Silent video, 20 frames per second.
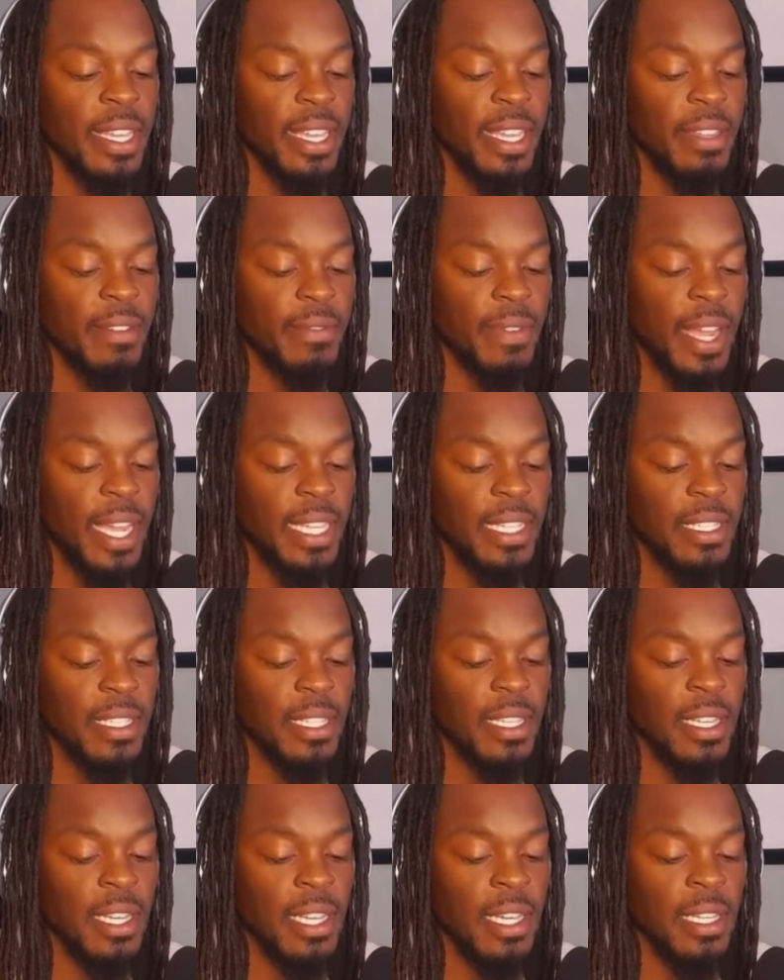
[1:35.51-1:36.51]

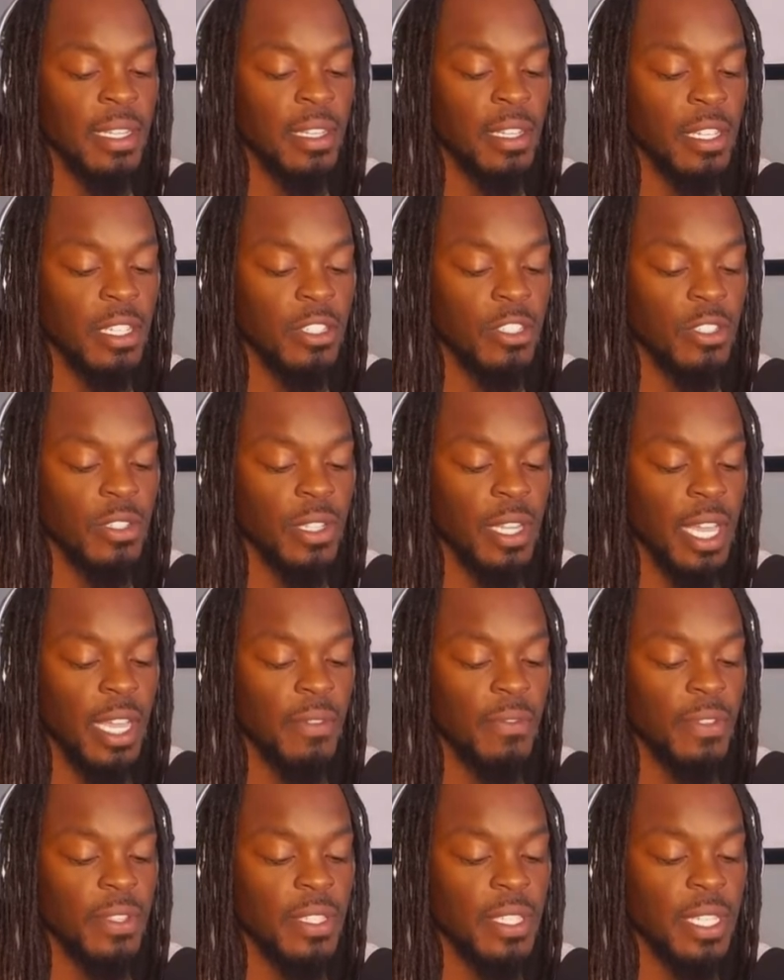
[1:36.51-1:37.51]
Advice: look at your
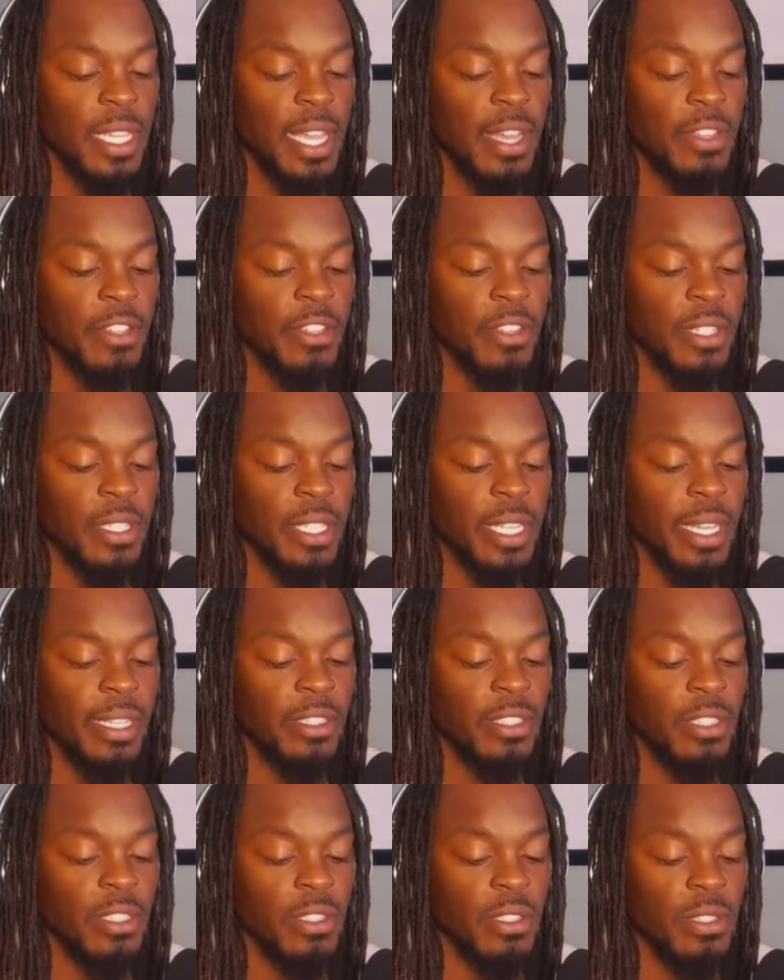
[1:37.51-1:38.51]
life and see how your
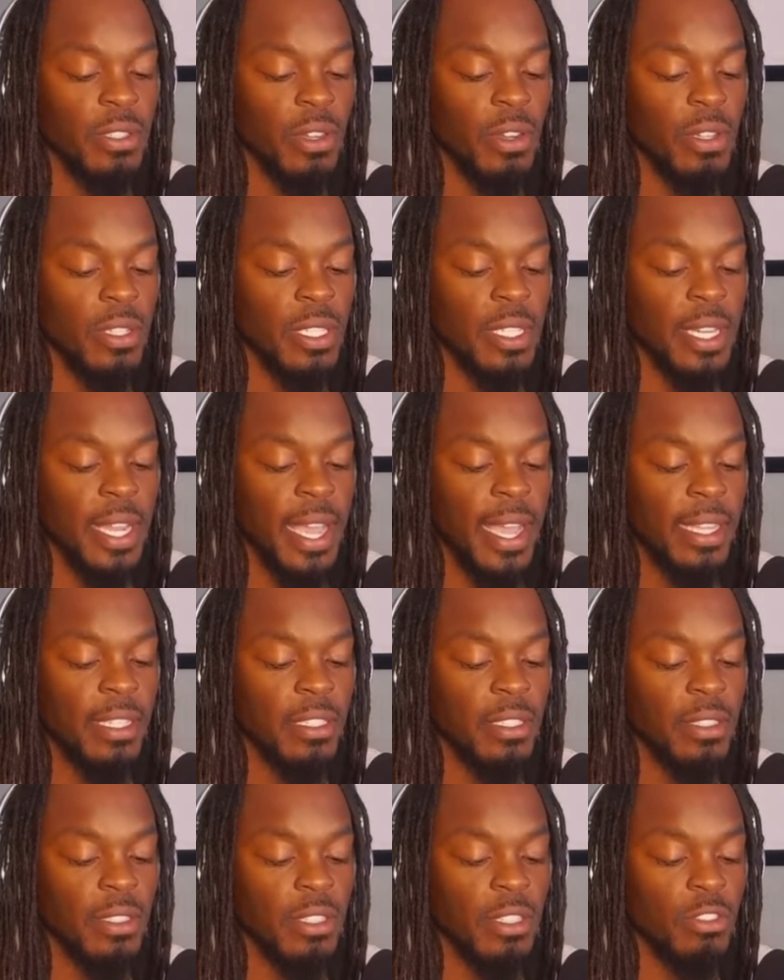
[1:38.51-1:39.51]
intentions, thoughts, and
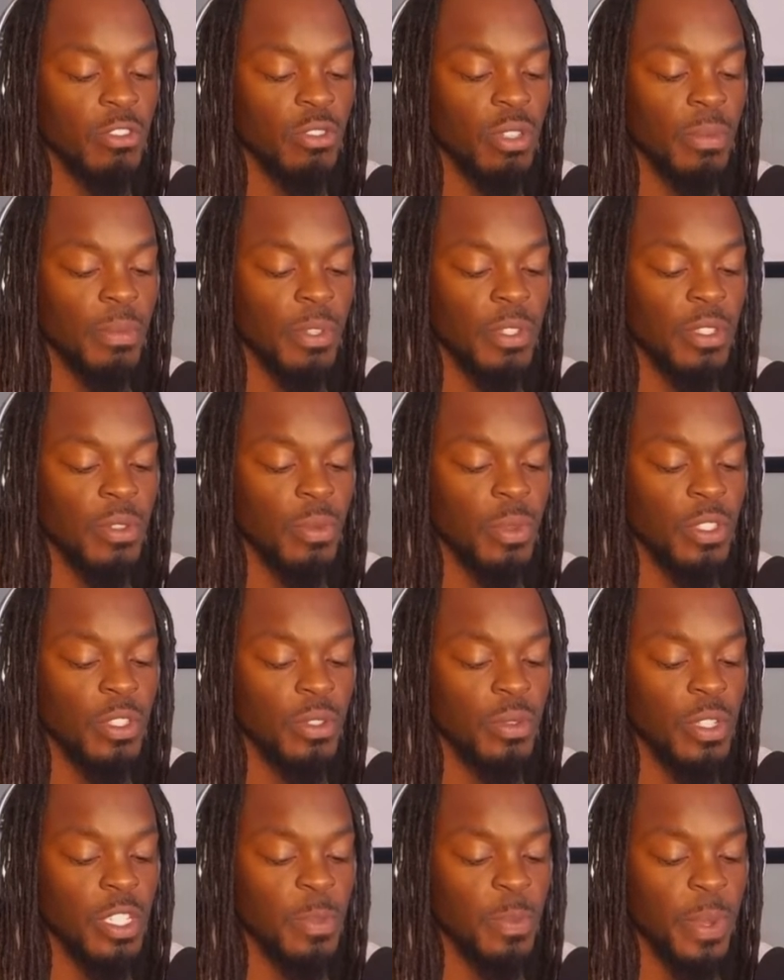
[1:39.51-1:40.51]
actions contribute to what
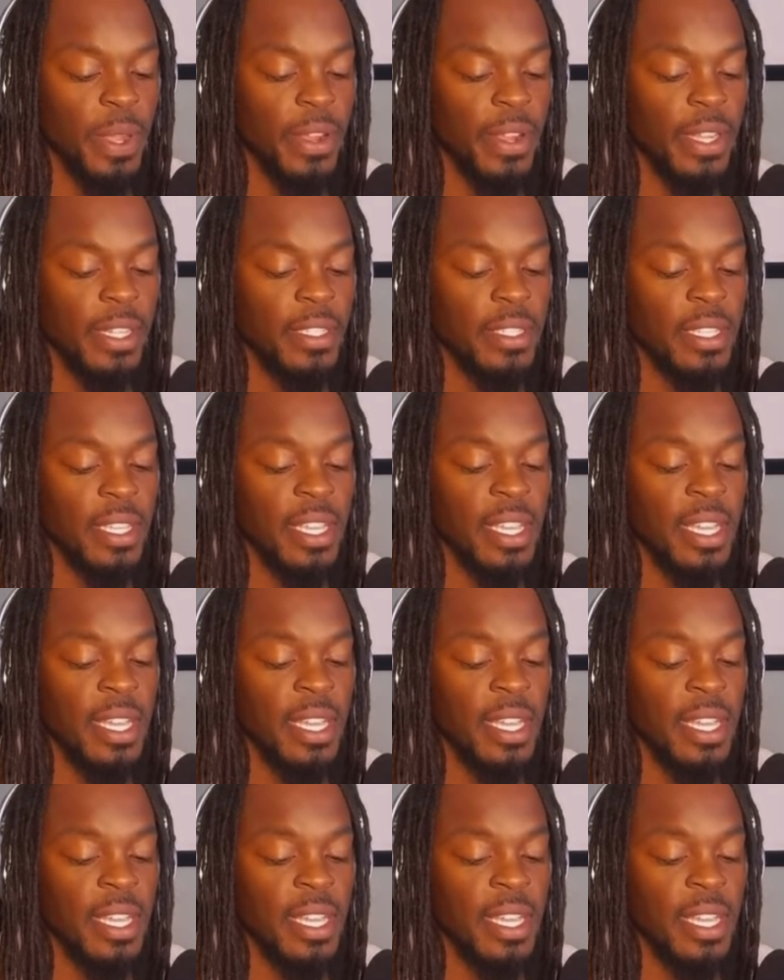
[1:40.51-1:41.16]
you experience.